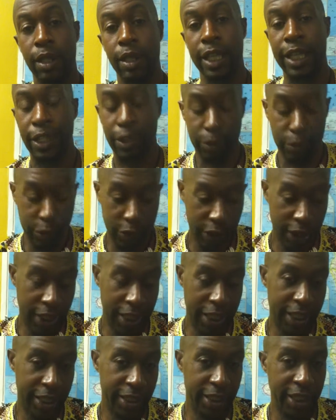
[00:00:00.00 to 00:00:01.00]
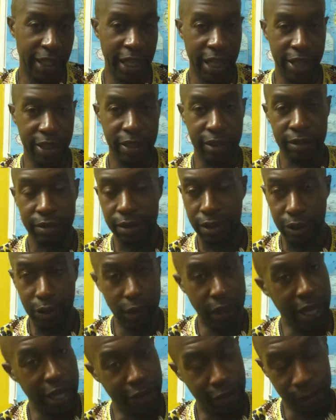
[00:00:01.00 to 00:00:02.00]
they usually link together. So
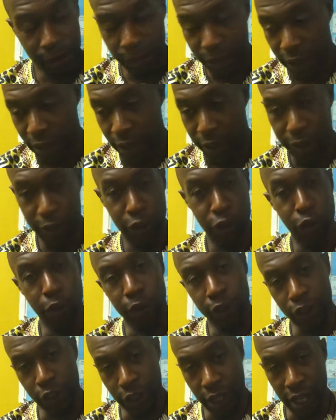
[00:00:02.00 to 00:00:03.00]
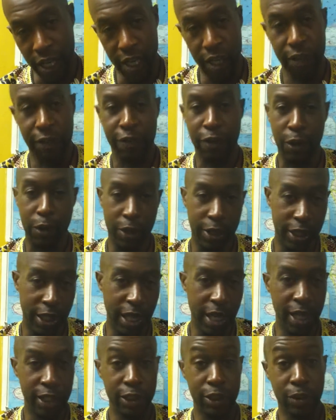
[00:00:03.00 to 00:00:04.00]
you have what we call the Georgia card, the Florida
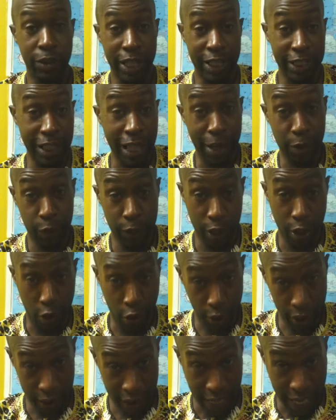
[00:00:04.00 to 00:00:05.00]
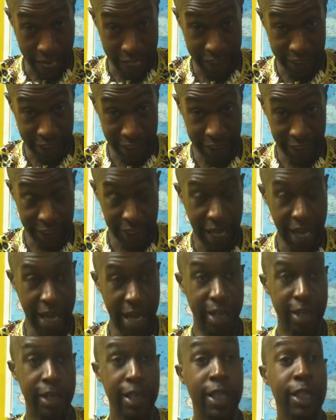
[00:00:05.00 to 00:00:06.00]
card. So that's how we are organized
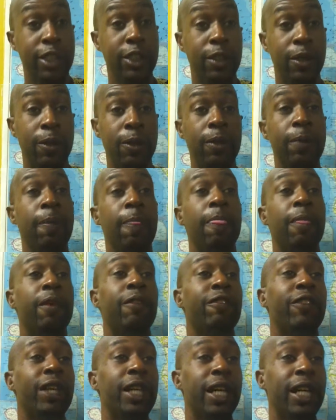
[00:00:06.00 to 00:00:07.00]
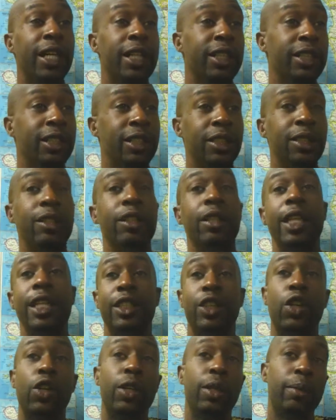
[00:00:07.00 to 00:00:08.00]
inside. So for us,
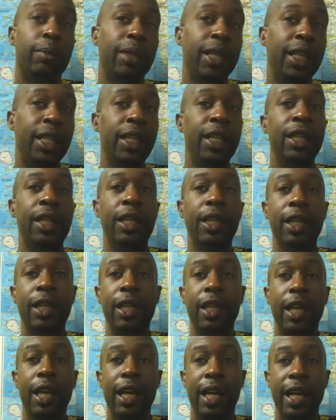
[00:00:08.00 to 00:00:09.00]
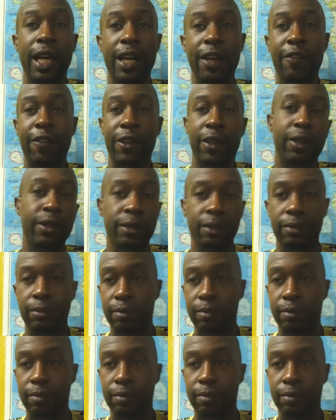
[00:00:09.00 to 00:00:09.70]
it's going to be an effort,